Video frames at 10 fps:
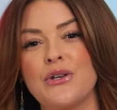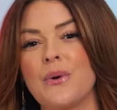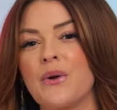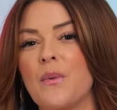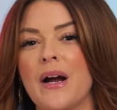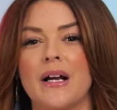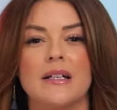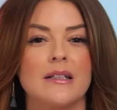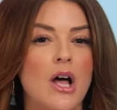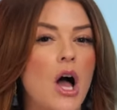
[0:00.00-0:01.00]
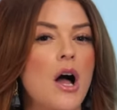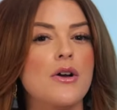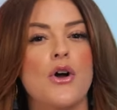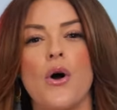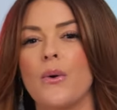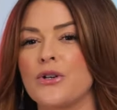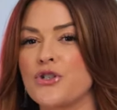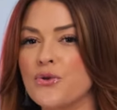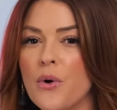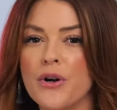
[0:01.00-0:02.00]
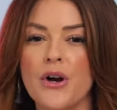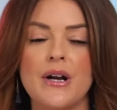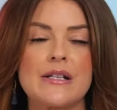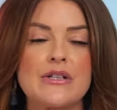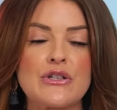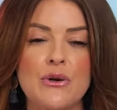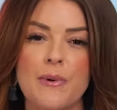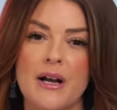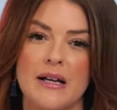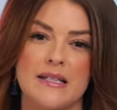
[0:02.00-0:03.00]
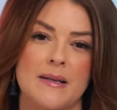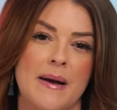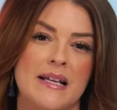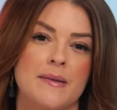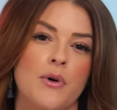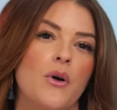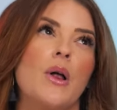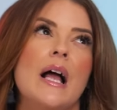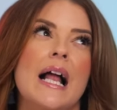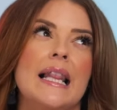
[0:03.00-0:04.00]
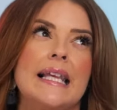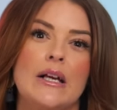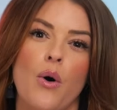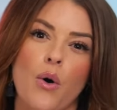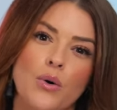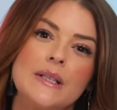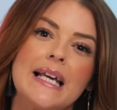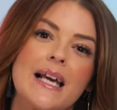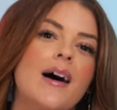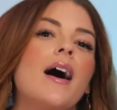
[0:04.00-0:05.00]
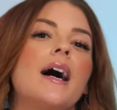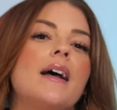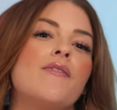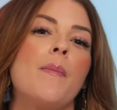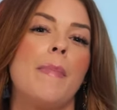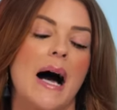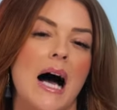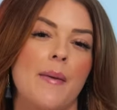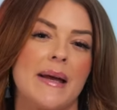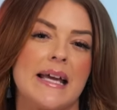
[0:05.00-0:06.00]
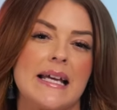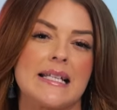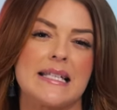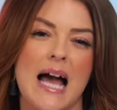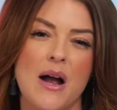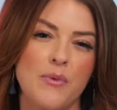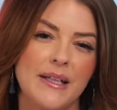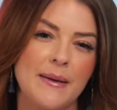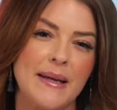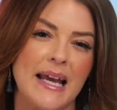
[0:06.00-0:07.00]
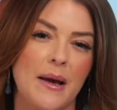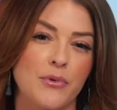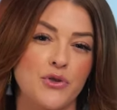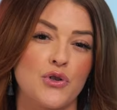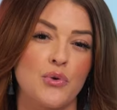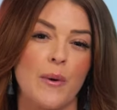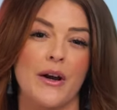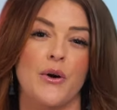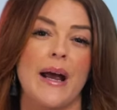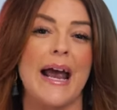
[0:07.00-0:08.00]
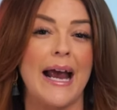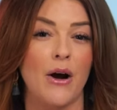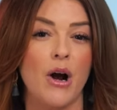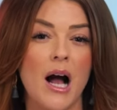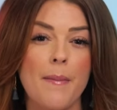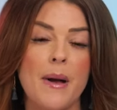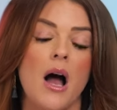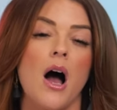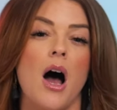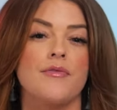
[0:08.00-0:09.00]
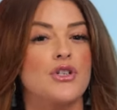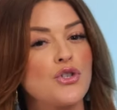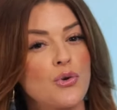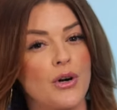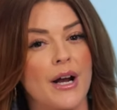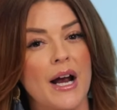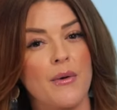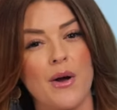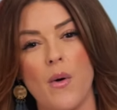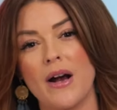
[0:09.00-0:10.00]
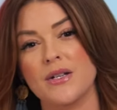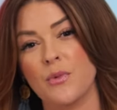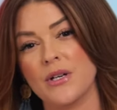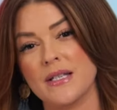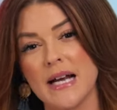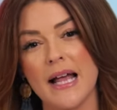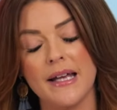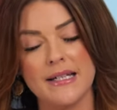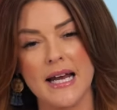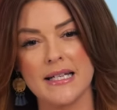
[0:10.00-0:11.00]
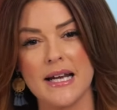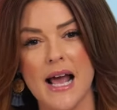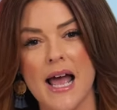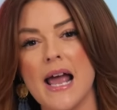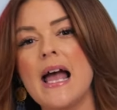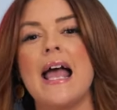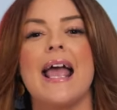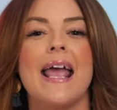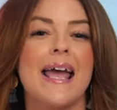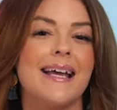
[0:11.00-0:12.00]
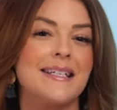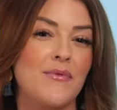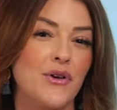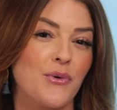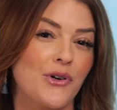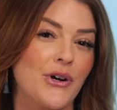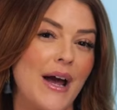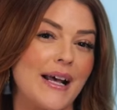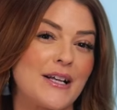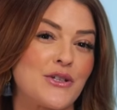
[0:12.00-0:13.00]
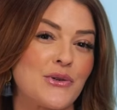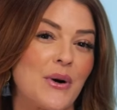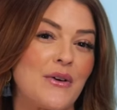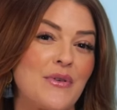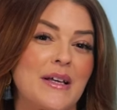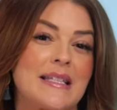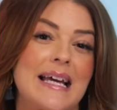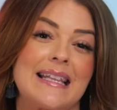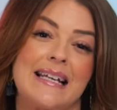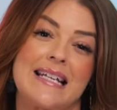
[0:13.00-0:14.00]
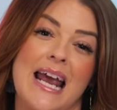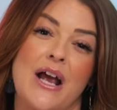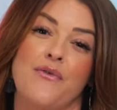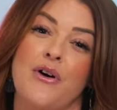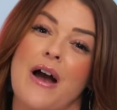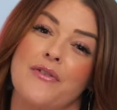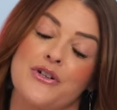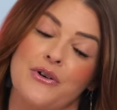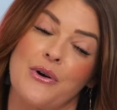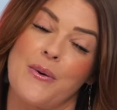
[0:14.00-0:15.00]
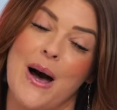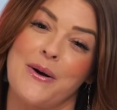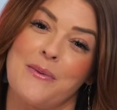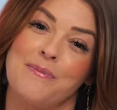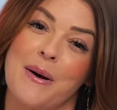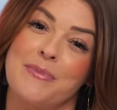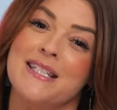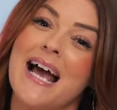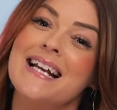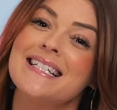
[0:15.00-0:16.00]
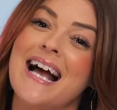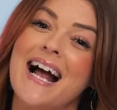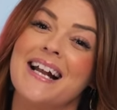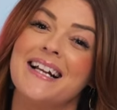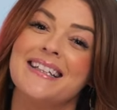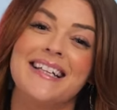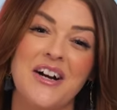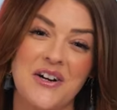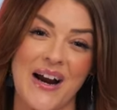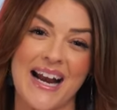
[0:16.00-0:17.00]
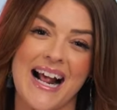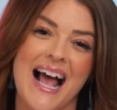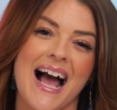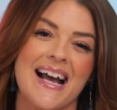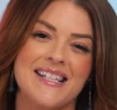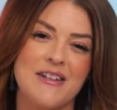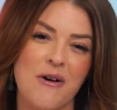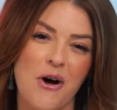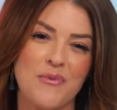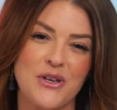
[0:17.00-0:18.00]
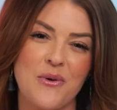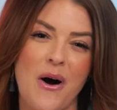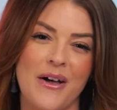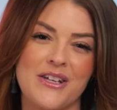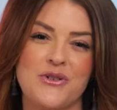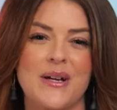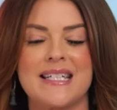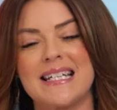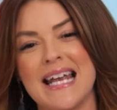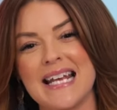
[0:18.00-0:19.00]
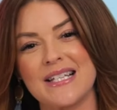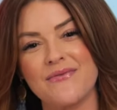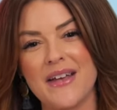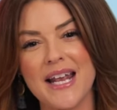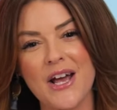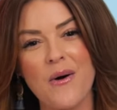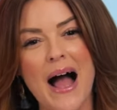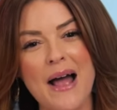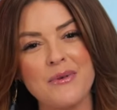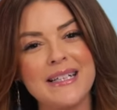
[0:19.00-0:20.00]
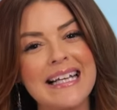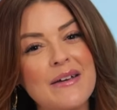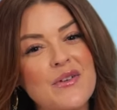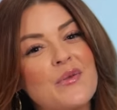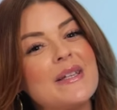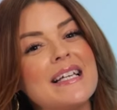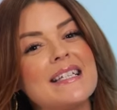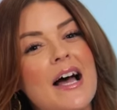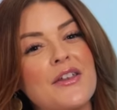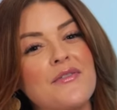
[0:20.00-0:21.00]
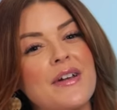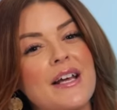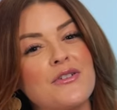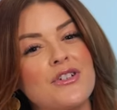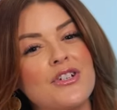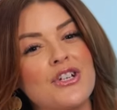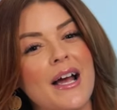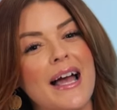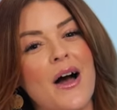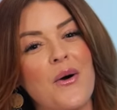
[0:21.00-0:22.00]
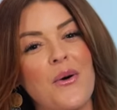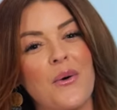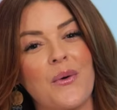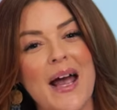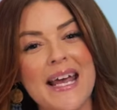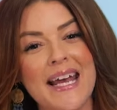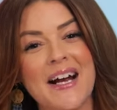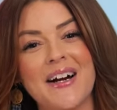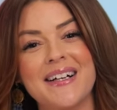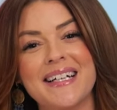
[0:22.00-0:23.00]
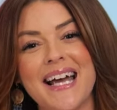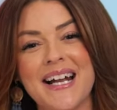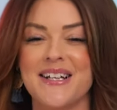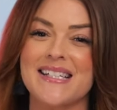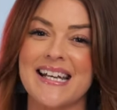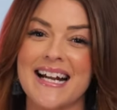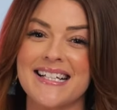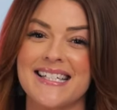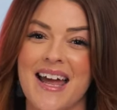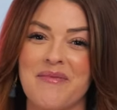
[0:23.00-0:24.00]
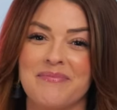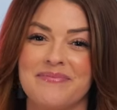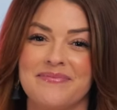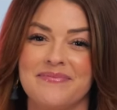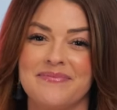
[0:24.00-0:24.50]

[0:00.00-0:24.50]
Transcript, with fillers: You can wear it long or shorter. It's super custom customizable. The only con of a bob is not really being able to wear your hair up. Often shorter hair requires more styling day to day, and if you regret it, it sort of feels like they take forever to grow out. But besides that, they're great. I so hope you all enjoyed today's video. I will leave you with these other videos to check out right here, and I'll see you next time.